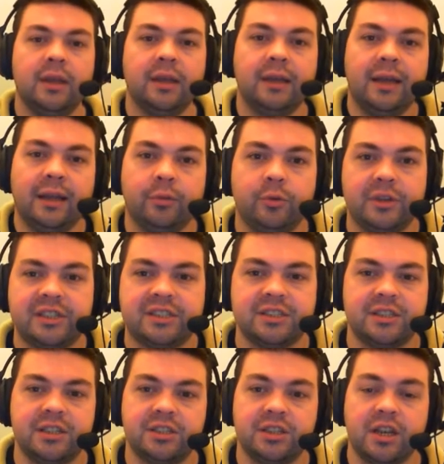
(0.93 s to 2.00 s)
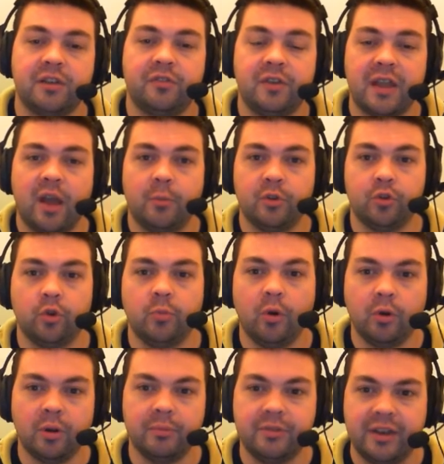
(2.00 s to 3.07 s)
Hello, this is Leech83, how we doing?
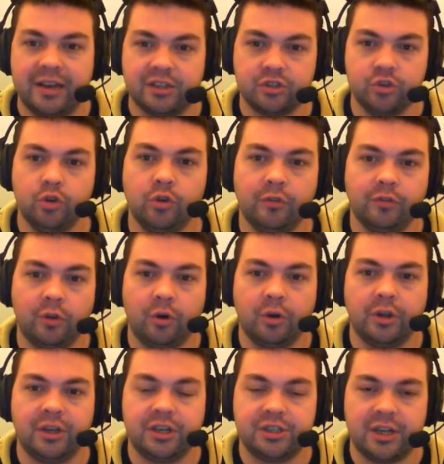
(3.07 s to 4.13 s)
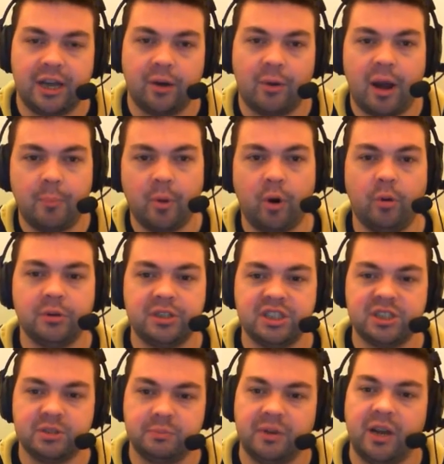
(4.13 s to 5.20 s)
Welcome to this new vlog on the channel.
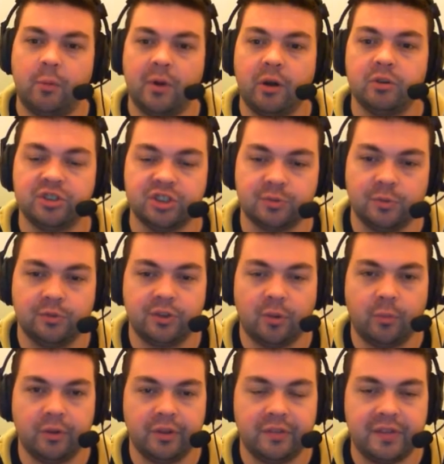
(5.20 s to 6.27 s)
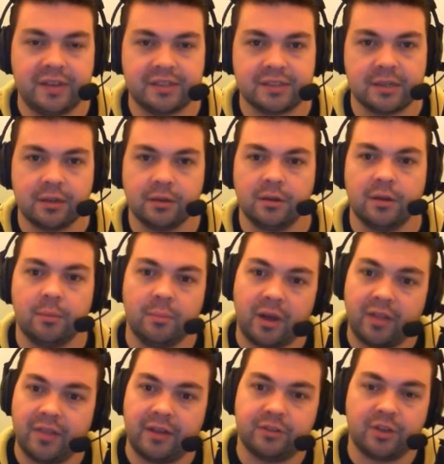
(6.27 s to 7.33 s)
Apologies, it's been a while since we've done one of these, but I
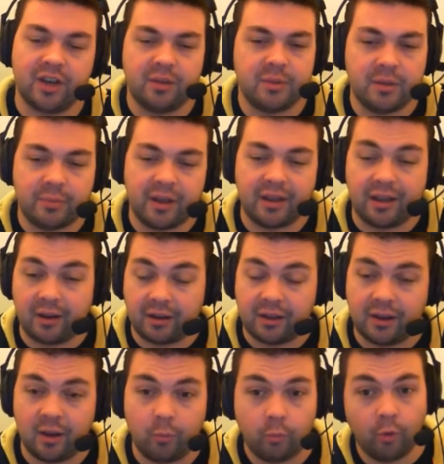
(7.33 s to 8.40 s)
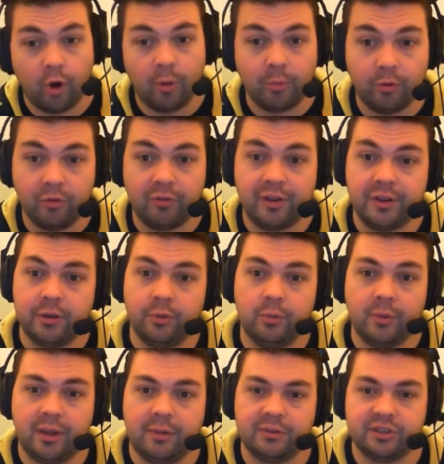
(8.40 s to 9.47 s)
left done a wee bit of a kind of wobble video
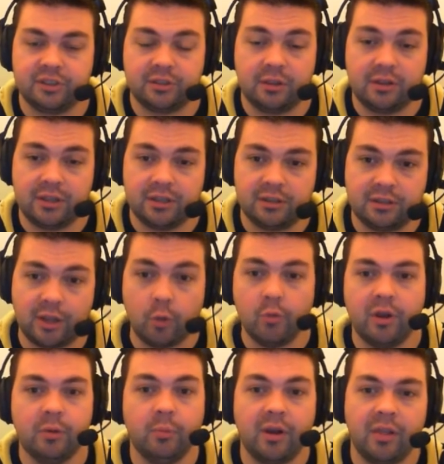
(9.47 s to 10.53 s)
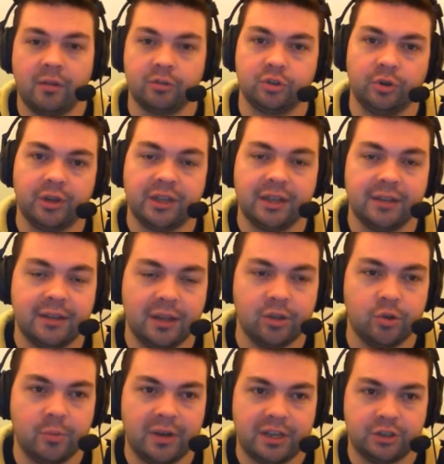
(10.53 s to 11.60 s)
where I was doubting whether I was going to
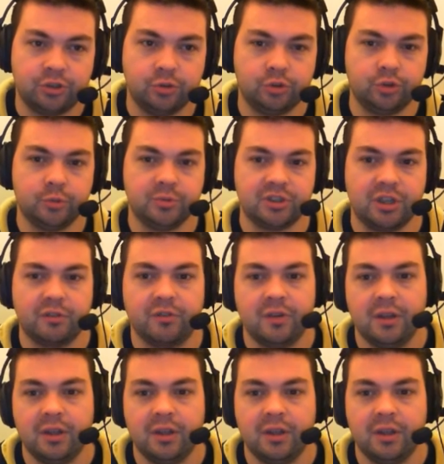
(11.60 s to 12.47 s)
continue with this YouTube stuff.